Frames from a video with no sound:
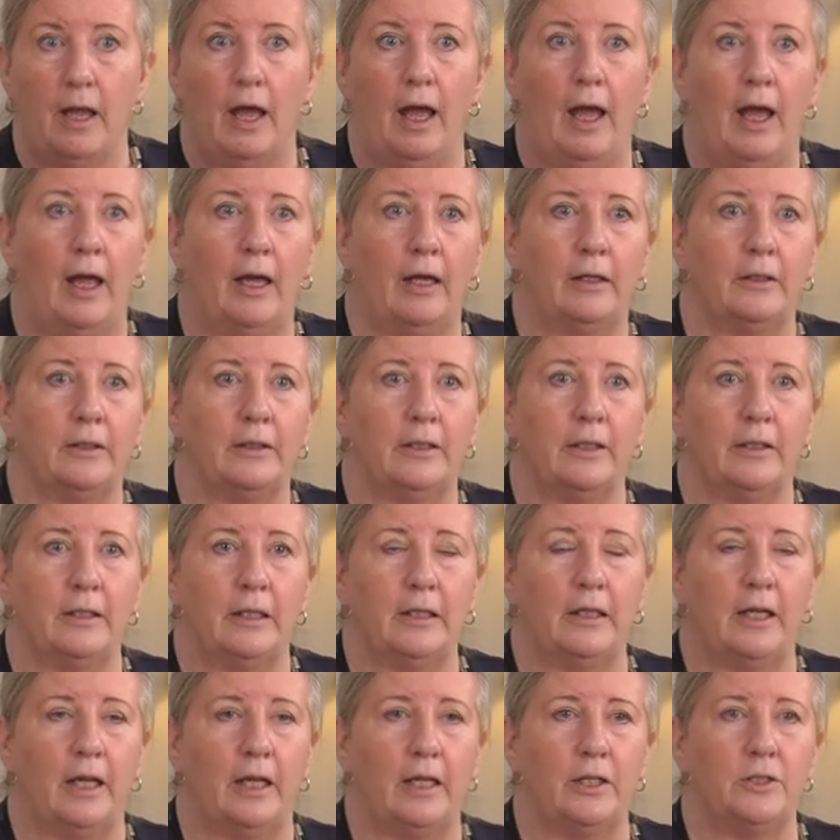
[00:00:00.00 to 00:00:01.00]
and can
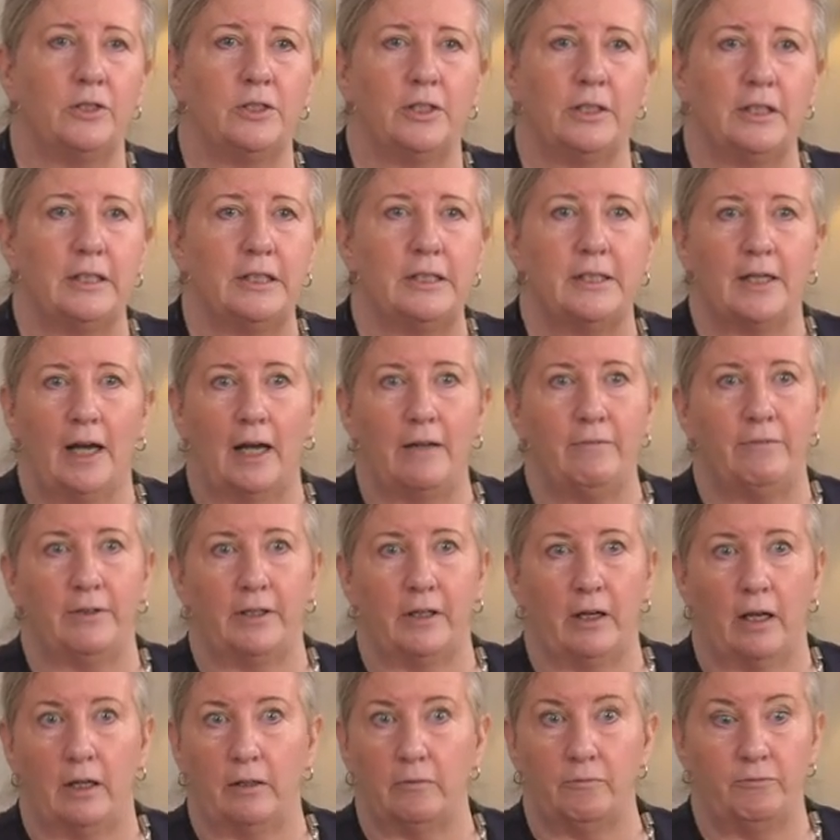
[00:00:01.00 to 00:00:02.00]
engage in diving
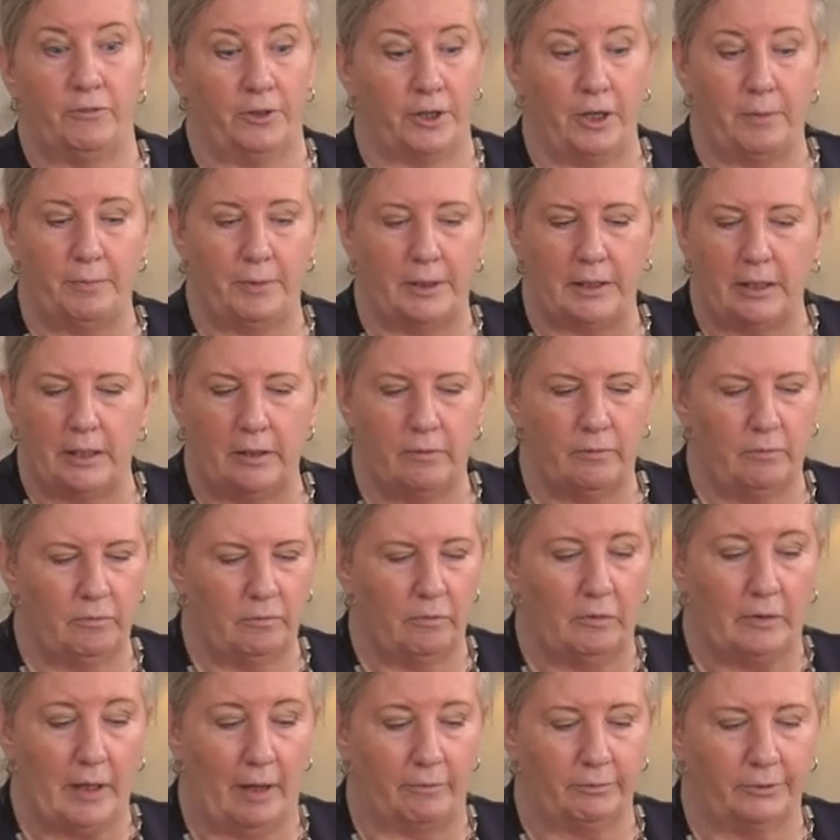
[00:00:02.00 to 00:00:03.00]
on very many
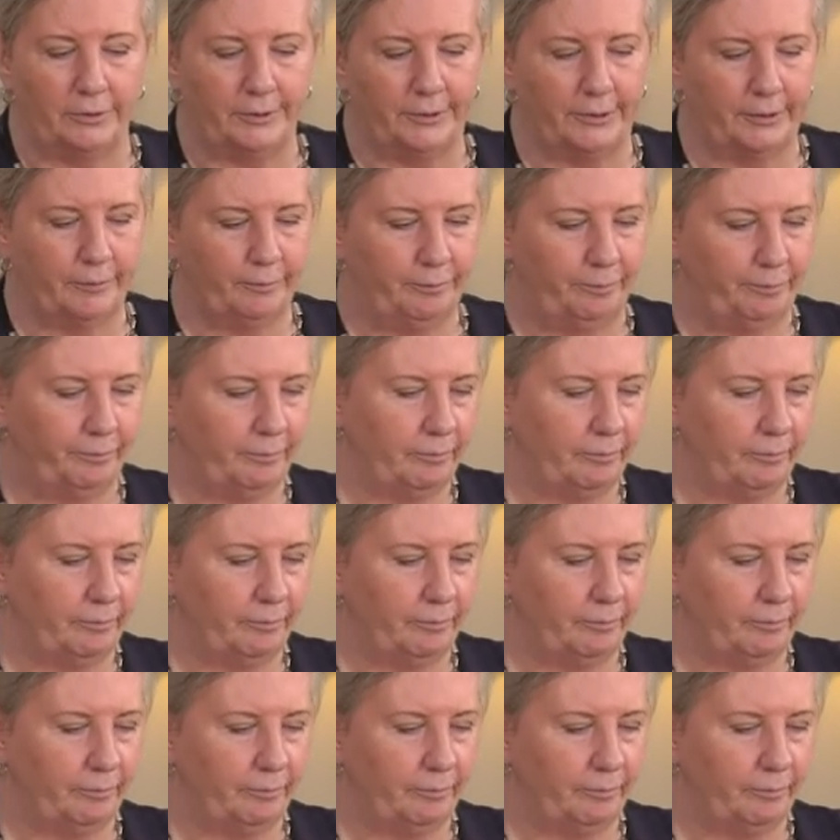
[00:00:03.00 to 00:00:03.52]
levels.